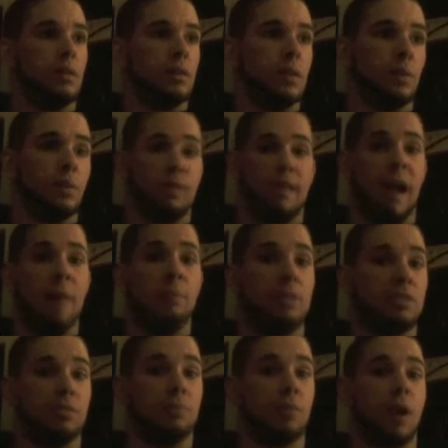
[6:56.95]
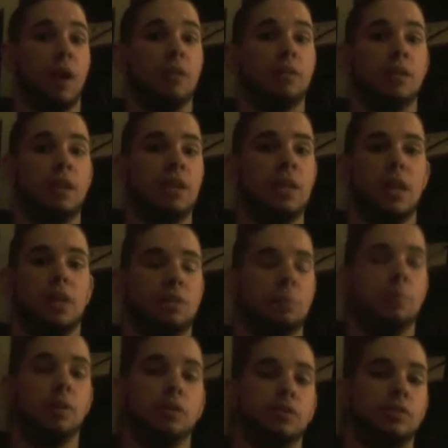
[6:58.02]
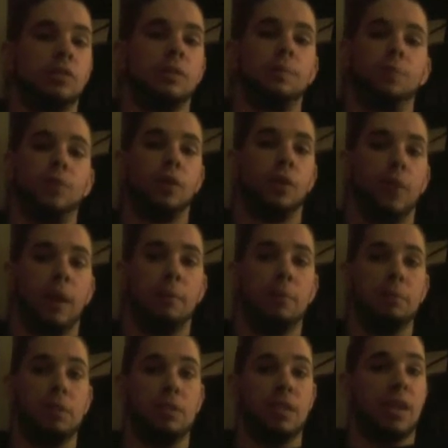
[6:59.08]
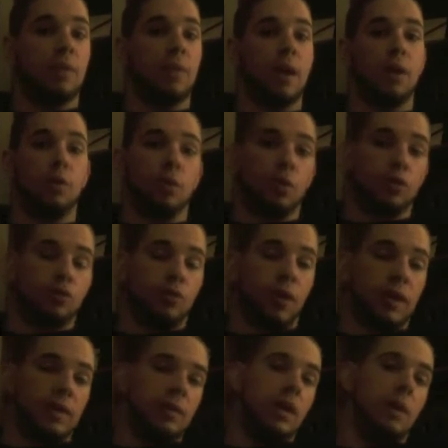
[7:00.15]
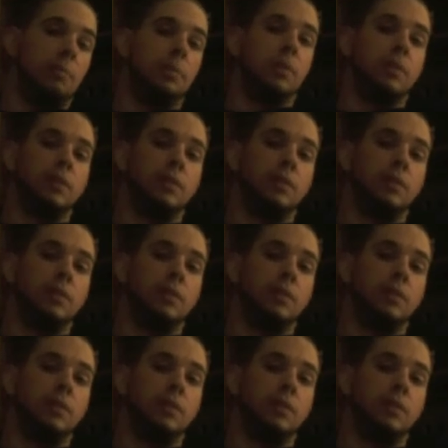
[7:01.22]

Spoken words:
would not be a surprise if the Bills grab him in the second round or trade it up